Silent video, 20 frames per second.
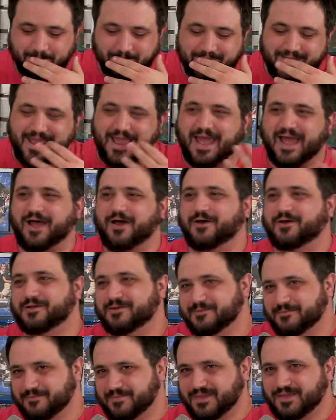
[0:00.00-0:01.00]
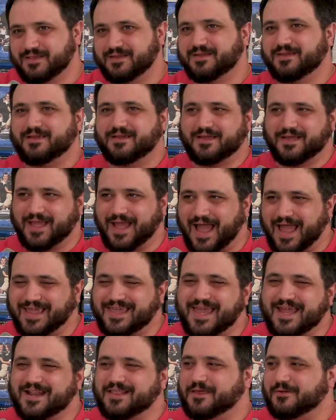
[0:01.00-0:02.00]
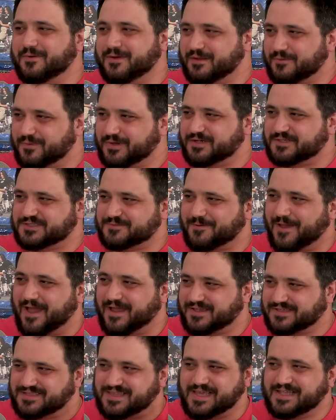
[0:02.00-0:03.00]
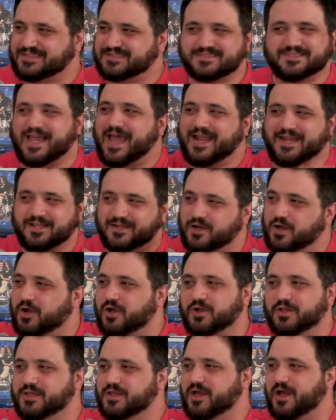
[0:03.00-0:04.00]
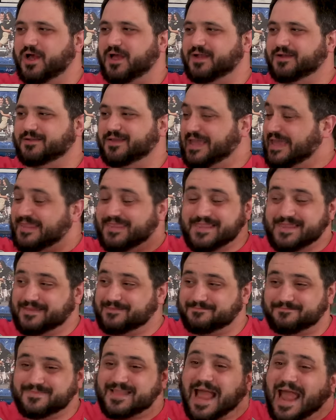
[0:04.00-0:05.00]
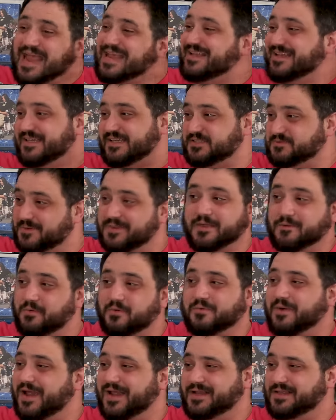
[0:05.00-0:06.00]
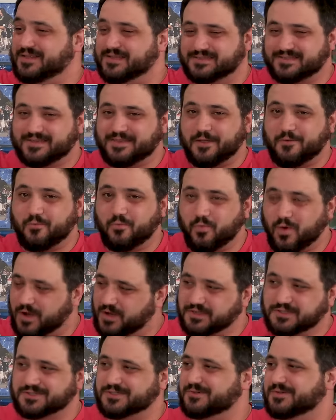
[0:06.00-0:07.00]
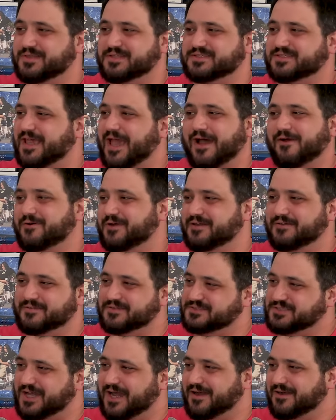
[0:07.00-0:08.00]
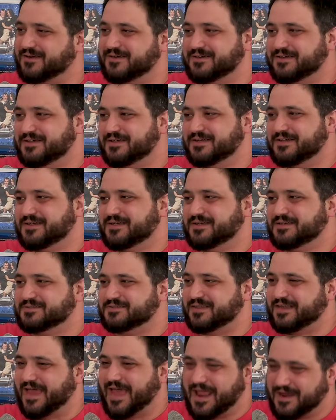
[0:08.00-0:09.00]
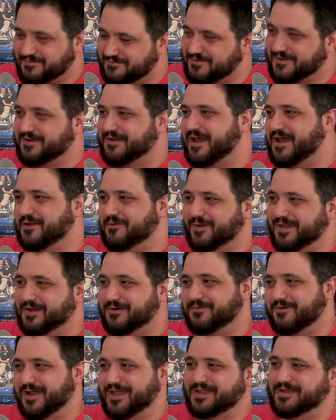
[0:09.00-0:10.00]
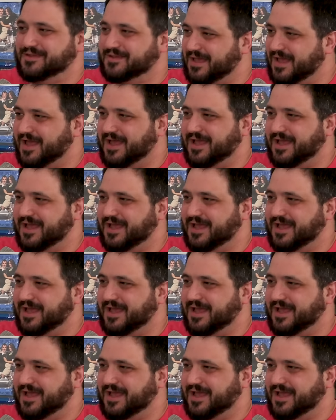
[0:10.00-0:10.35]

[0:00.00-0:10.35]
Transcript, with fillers: Yeah. Now, I get it, they were in a weird spot because they decided early on in the 90s when they were writing this, they weren't doing the Scouring of the Shire. So they had to figure out a way to write